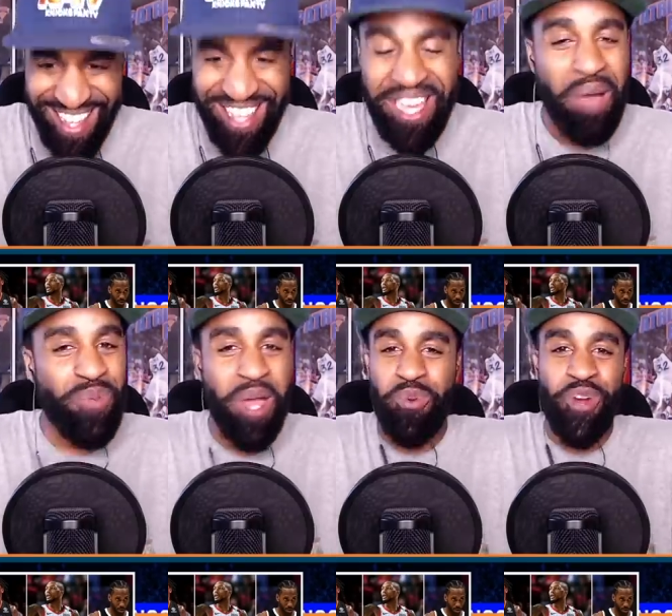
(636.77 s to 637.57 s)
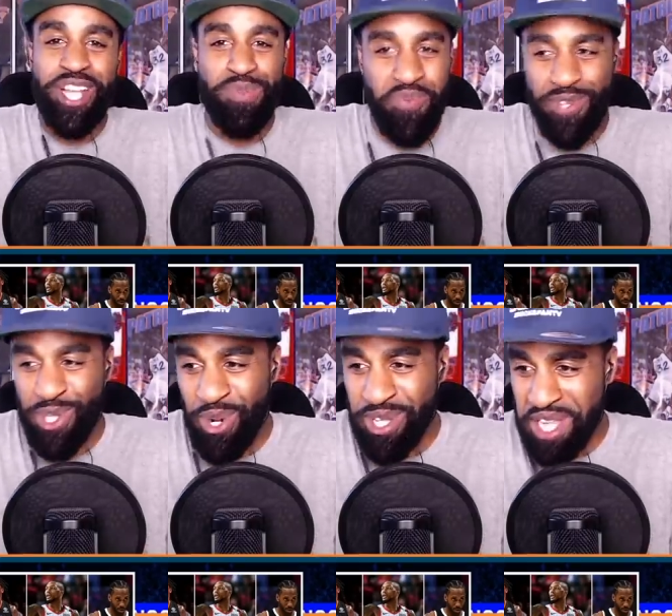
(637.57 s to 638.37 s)
I'm, I'm grasping for
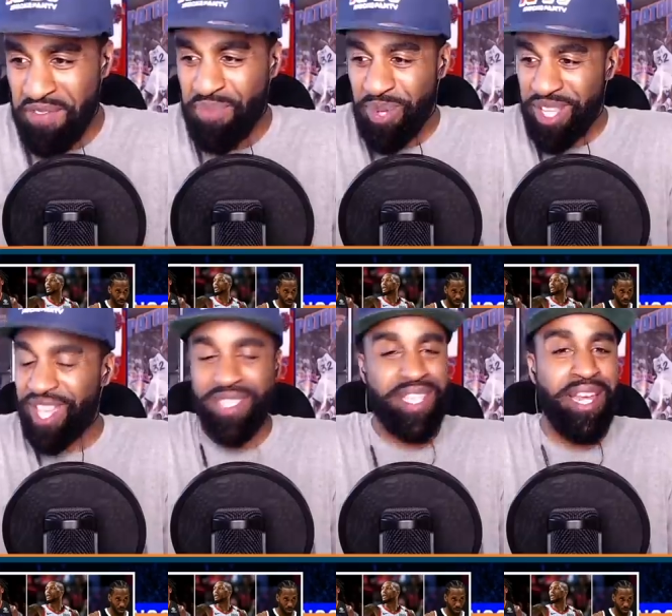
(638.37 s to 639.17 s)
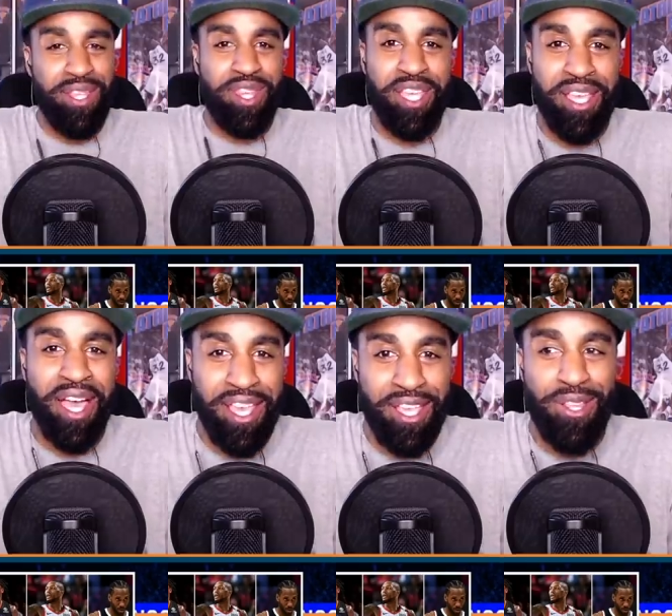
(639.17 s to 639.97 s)
straws, Evan. But yes, anything
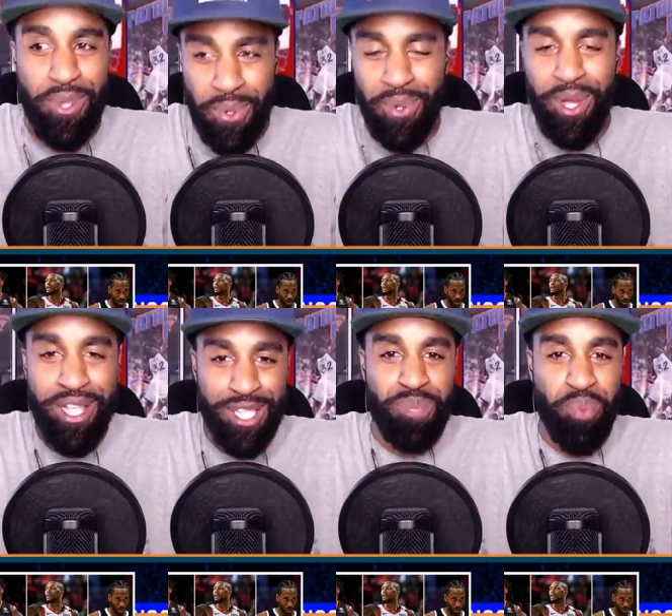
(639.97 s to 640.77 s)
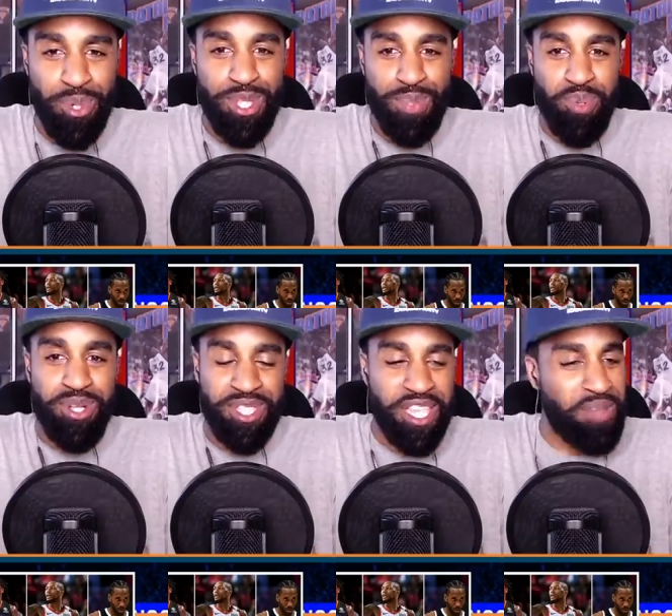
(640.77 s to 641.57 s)
I can do to support this
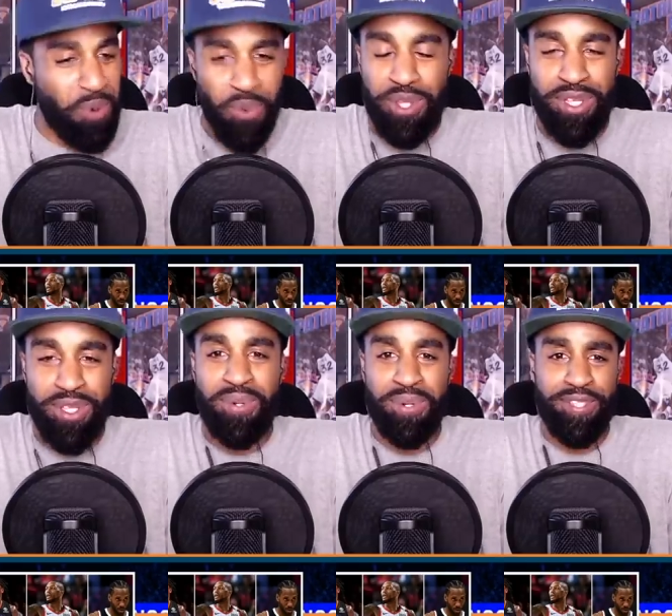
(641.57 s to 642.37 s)
Bucks team, I'm willing to do it.